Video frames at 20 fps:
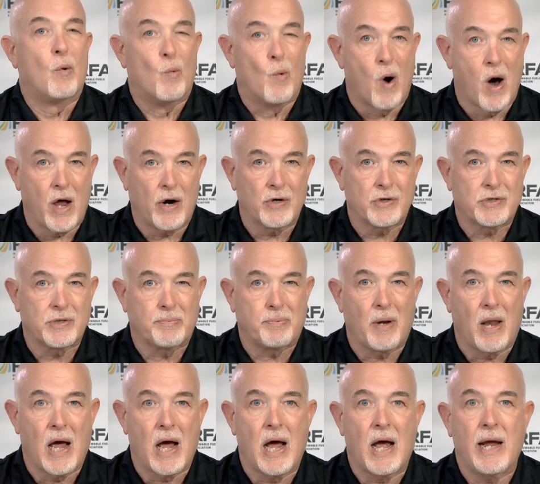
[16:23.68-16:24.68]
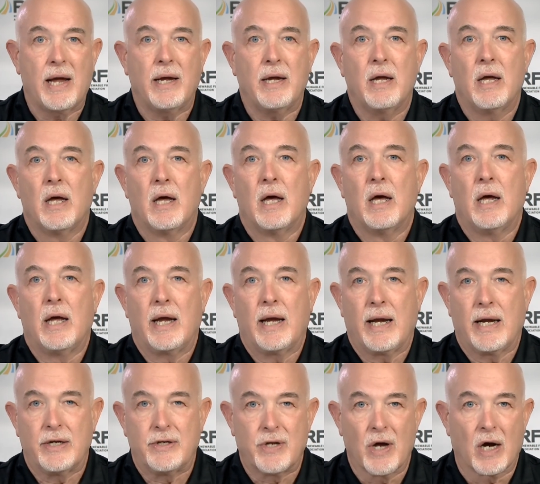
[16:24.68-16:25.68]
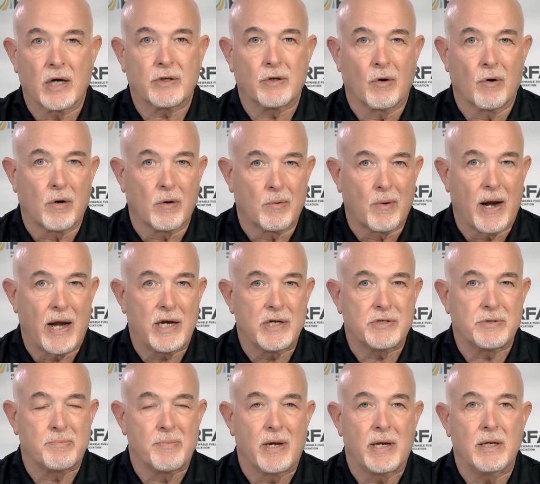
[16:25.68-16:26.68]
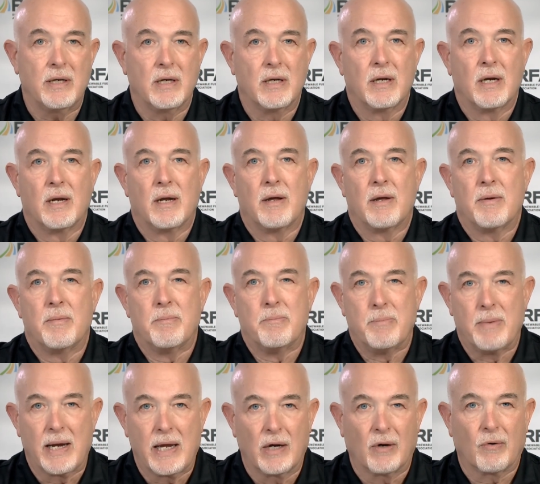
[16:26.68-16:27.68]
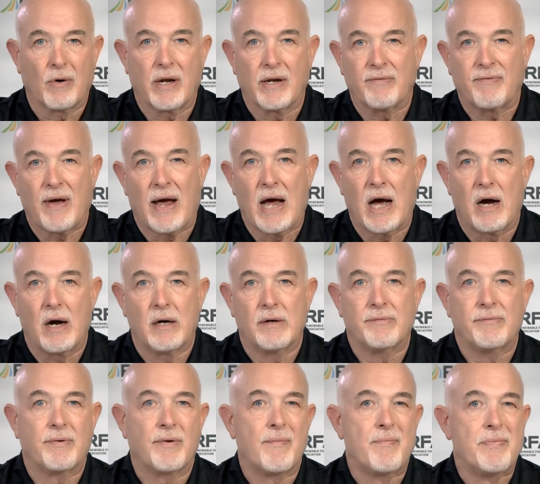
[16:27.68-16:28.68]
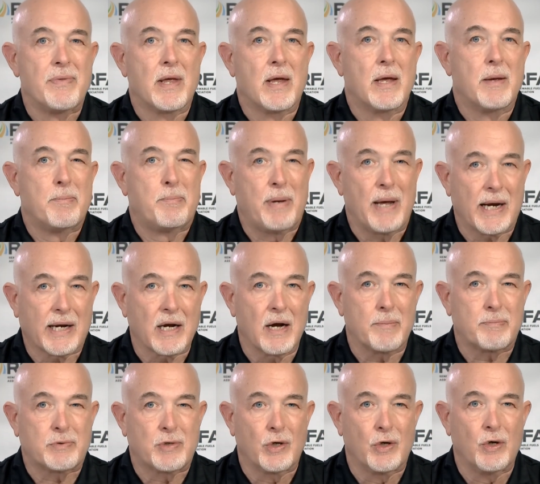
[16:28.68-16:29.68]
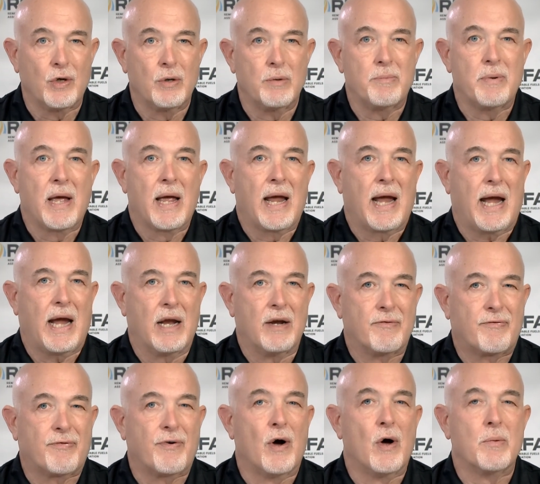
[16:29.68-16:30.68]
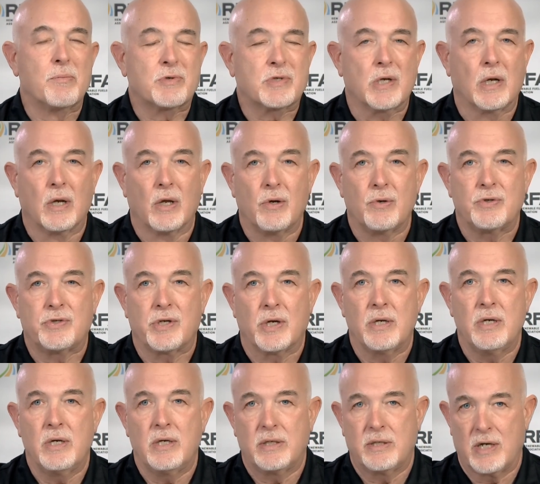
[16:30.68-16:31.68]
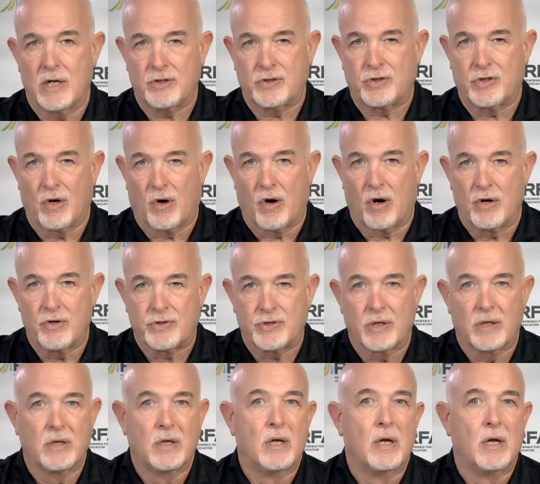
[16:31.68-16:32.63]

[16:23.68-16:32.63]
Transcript: water supply, eductor arrangement, metering valve, pickup tube, and foam solution discharge.